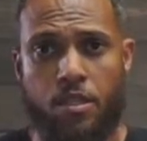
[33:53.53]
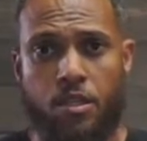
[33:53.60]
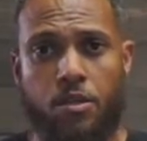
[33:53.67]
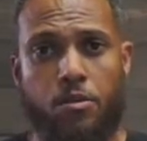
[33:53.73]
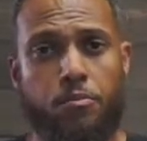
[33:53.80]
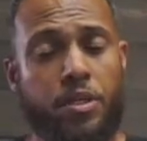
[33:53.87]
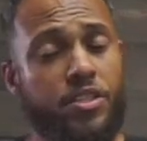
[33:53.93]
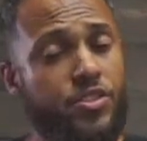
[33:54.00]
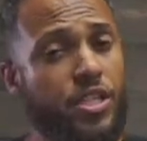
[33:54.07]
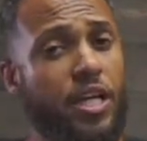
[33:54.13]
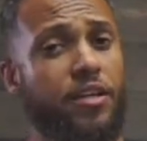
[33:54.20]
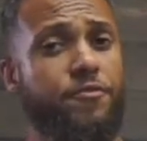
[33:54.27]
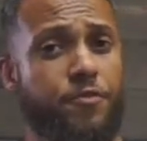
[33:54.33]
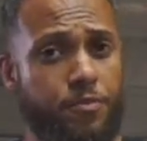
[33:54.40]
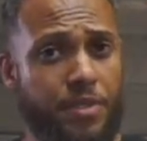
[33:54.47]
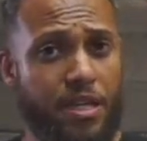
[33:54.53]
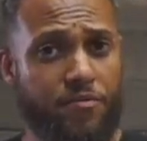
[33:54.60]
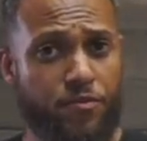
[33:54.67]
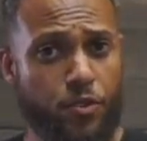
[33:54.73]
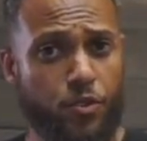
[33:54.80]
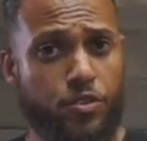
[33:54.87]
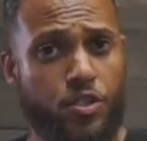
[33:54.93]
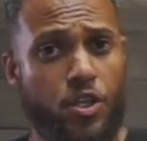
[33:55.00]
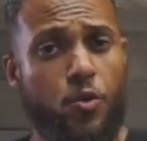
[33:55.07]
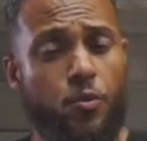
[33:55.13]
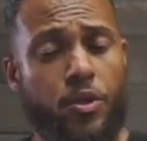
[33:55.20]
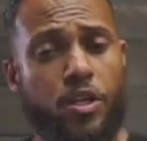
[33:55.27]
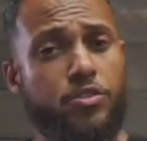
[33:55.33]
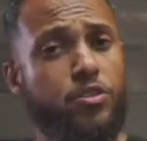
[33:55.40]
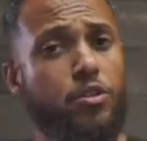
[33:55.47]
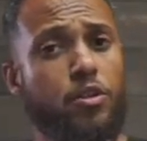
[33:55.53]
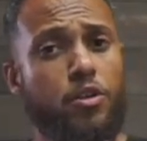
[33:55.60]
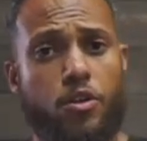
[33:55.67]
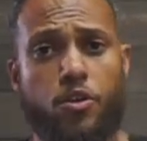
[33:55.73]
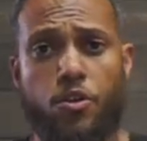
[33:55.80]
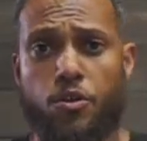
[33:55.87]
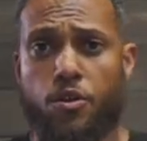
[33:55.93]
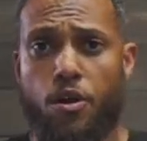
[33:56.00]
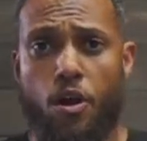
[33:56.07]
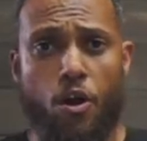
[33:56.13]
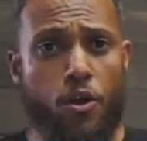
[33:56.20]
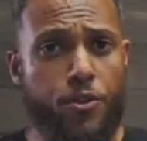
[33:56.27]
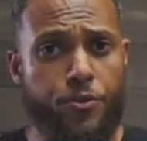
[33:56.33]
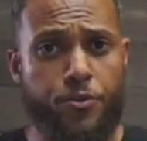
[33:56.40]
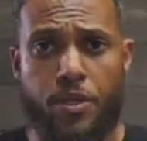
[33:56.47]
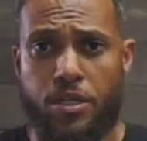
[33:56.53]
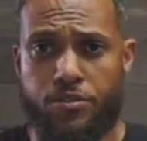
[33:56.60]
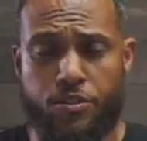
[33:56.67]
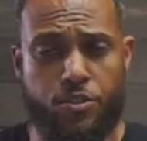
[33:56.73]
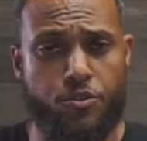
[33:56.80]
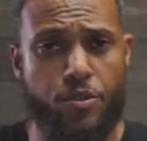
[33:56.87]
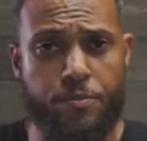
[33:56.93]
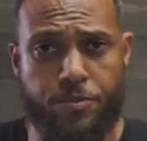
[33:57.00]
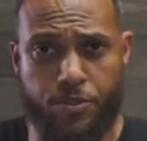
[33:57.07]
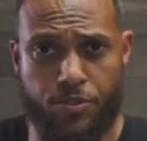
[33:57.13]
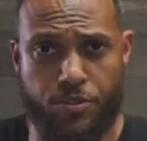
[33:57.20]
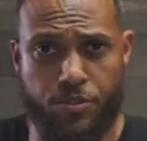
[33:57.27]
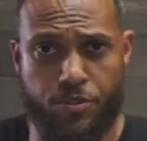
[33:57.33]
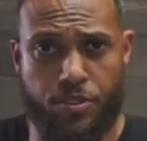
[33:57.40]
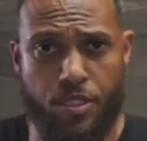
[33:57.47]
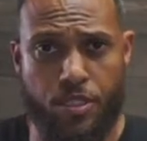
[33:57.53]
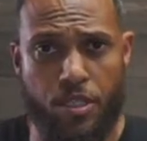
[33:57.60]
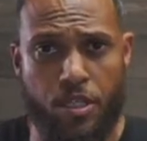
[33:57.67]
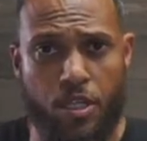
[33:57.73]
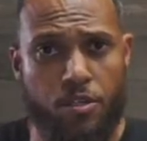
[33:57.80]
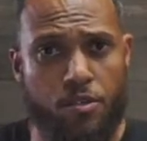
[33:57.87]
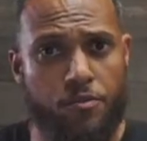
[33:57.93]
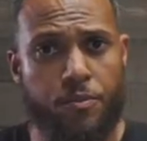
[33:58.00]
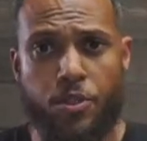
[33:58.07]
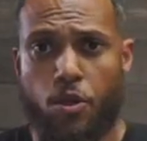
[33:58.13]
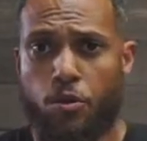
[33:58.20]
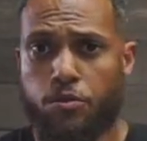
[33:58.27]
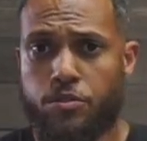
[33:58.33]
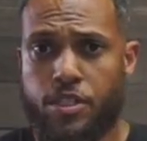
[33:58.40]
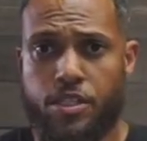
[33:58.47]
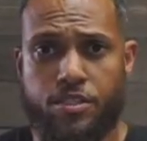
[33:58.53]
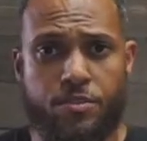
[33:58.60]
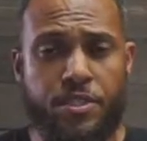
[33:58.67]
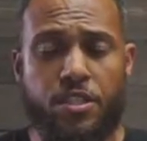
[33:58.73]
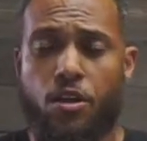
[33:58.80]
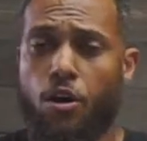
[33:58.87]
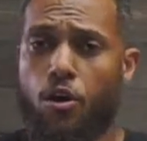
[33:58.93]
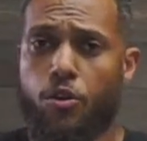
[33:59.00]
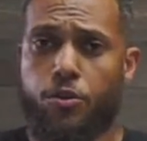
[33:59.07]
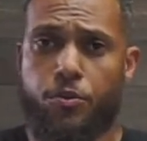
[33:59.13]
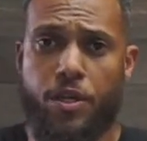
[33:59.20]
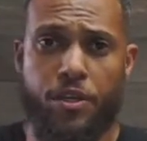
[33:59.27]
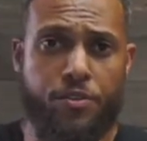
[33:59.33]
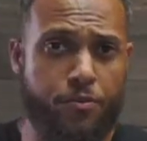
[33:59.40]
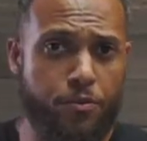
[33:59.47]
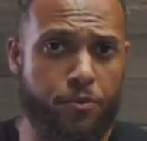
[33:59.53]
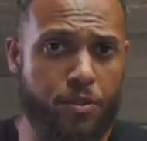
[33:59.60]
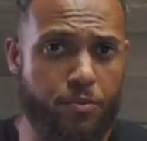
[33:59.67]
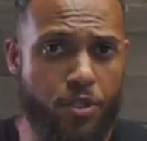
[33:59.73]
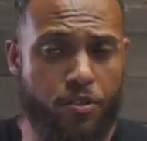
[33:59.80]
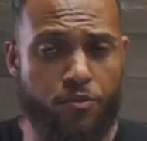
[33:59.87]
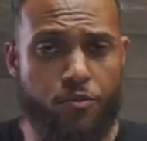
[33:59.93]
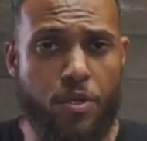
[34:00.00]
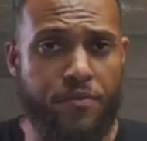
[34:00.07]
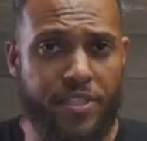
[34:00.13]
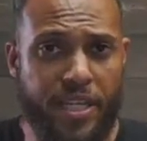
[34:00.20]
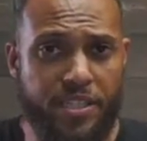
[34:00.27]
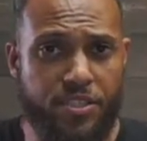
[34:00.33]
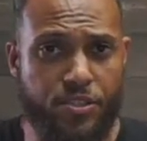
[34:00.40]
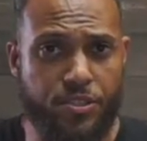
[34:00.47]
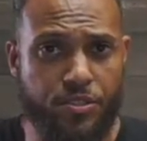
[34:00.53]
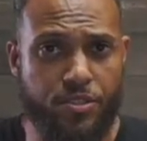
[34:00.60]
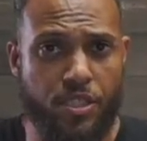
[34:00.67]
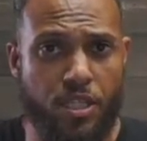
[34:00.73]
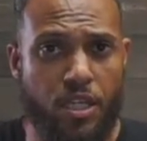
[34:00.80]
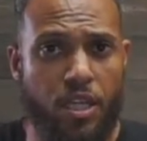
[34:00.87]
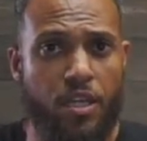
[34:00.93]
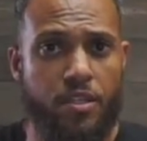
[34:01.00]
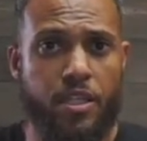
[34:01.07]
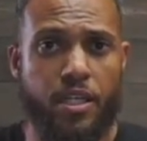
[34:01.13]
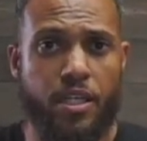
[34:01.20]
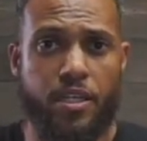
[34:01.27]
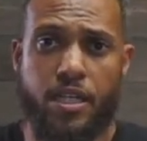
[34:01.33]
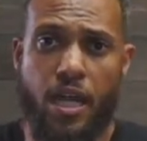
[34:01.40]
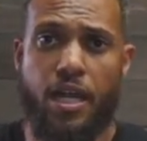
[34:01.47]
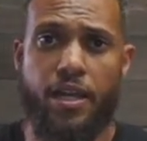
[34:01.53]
But aside from that verse, we also look all throughout the scriptures, from the Old Testament all the way through the book of Revelations, that God